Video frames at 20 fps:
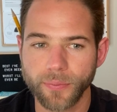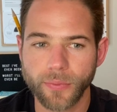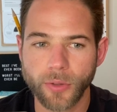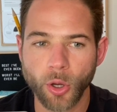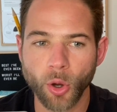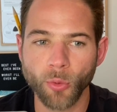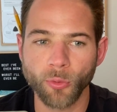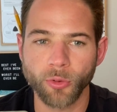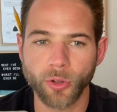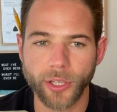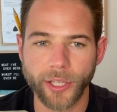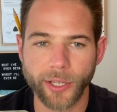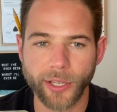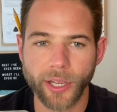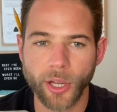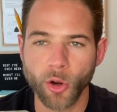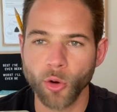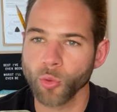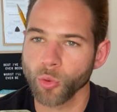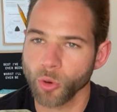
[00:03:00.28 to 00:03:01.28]
hopefully
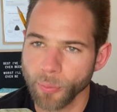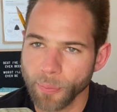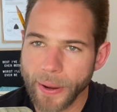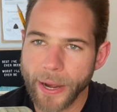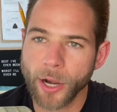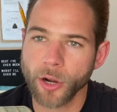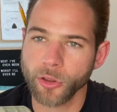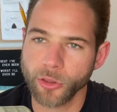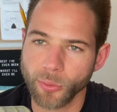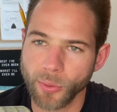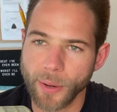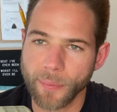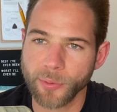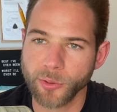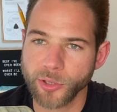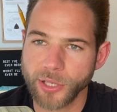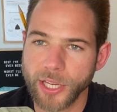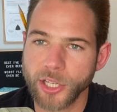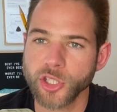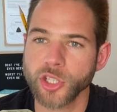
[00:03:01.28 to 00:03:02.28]
repair the
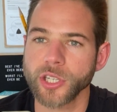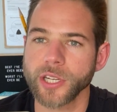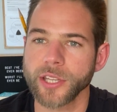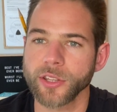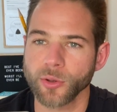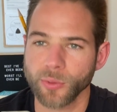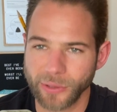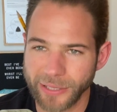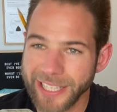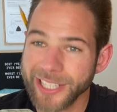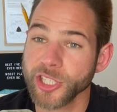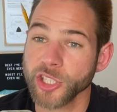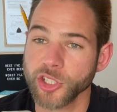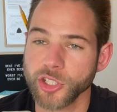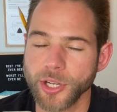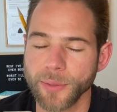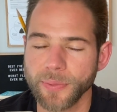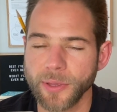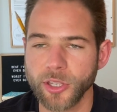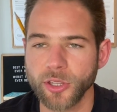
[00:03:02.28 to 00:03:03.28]
reputation and the
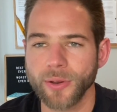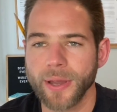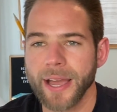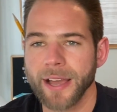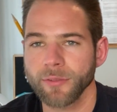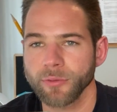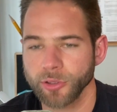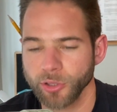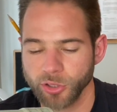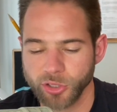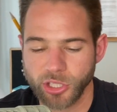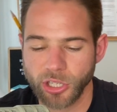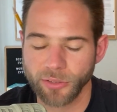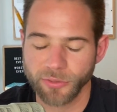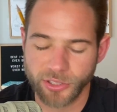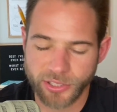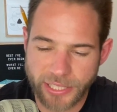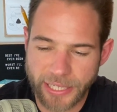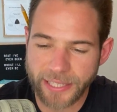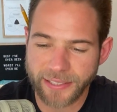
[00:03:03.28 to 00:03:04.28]
relationship that you have with yourself.
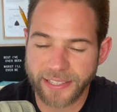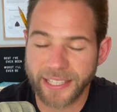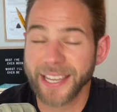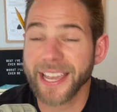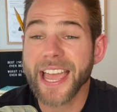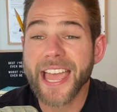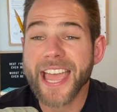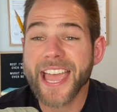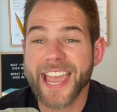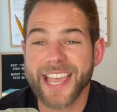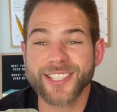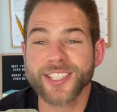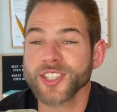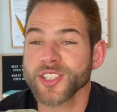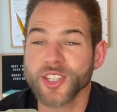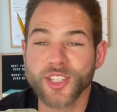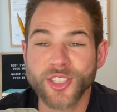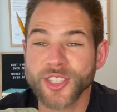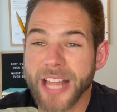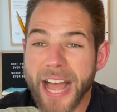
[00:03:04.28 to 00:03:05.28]
The second thing is it's
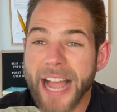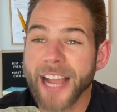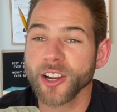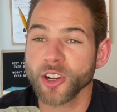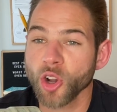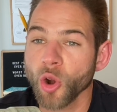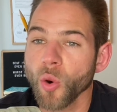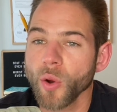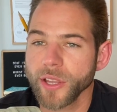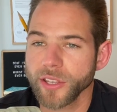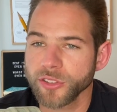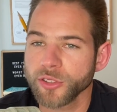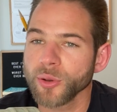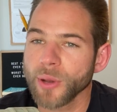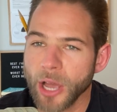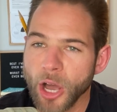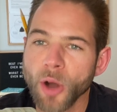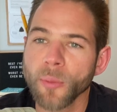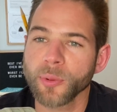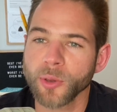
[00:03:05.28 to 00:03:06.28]
just not going to
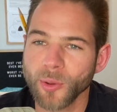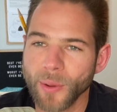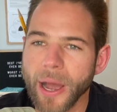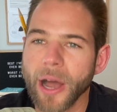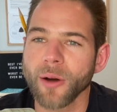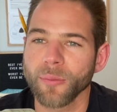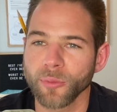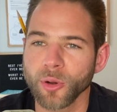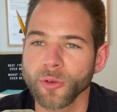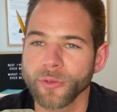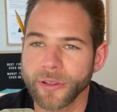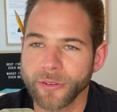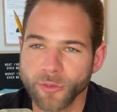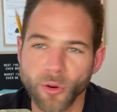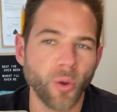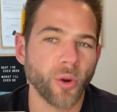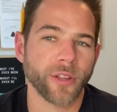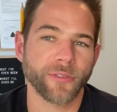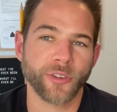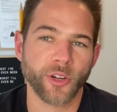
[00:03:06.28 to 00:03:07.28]
help you out moving
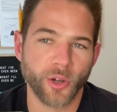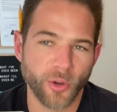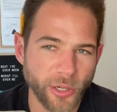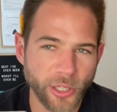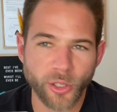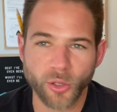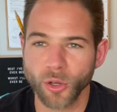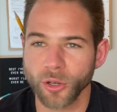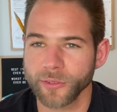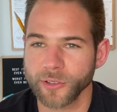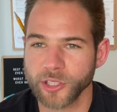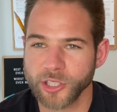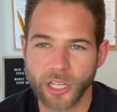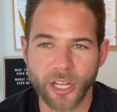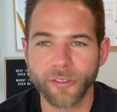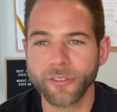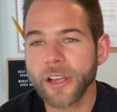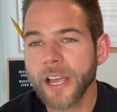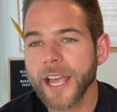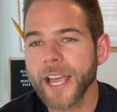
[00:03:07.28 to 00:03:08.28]
forward. If you're critical of
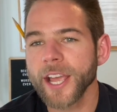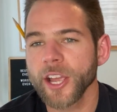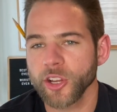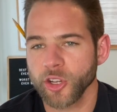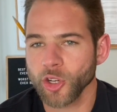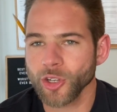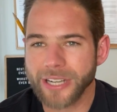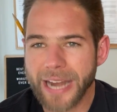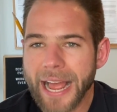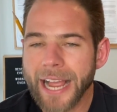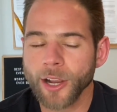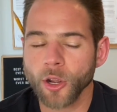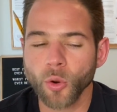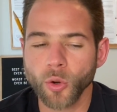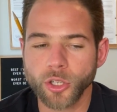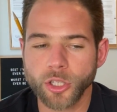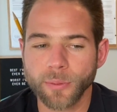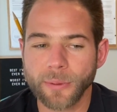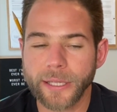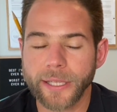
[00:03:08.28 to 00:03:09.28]
yourself, you're not
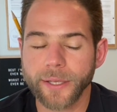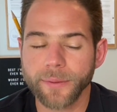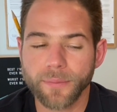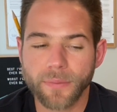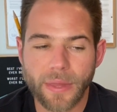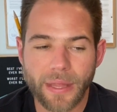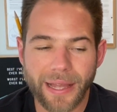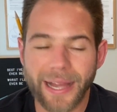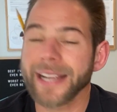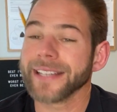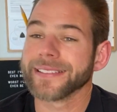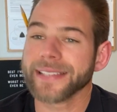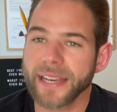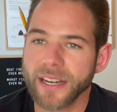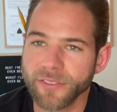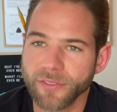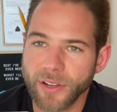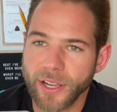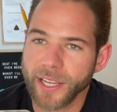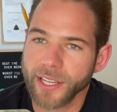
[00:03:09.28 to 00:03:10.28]
going to be
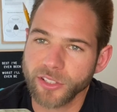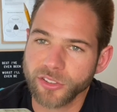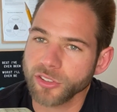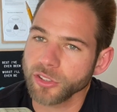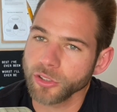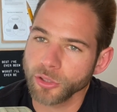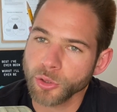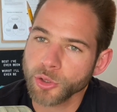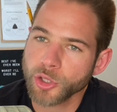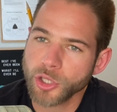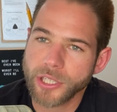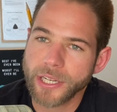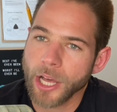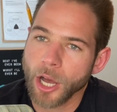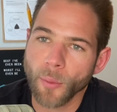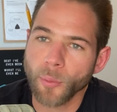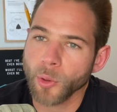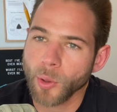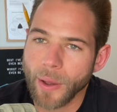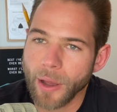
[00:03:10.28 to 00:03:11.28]
identifying a solution to
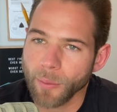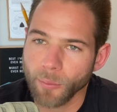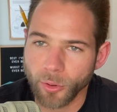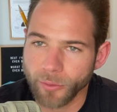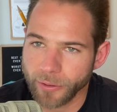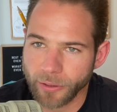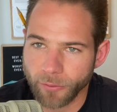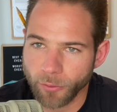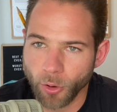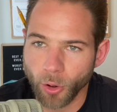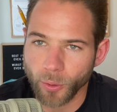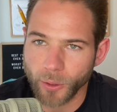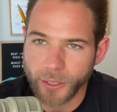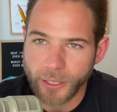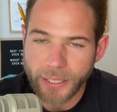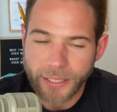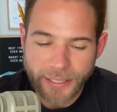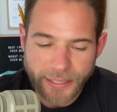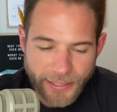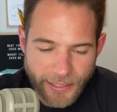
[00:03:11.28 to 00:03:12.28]
help you out moving forward.
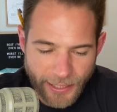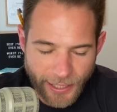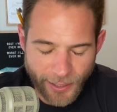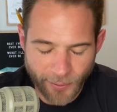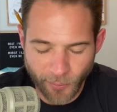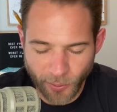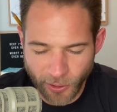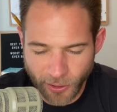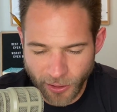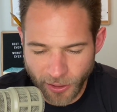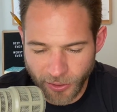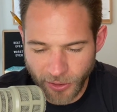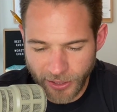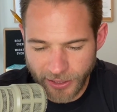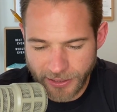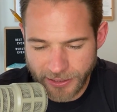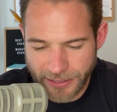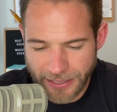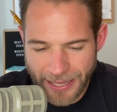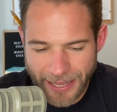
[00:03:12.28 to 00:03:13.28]
And one of the
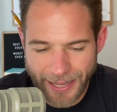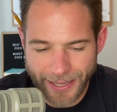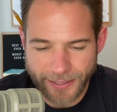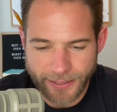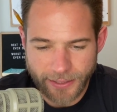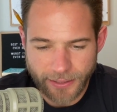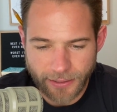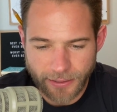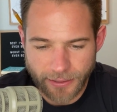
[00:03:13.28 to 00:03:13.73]
things that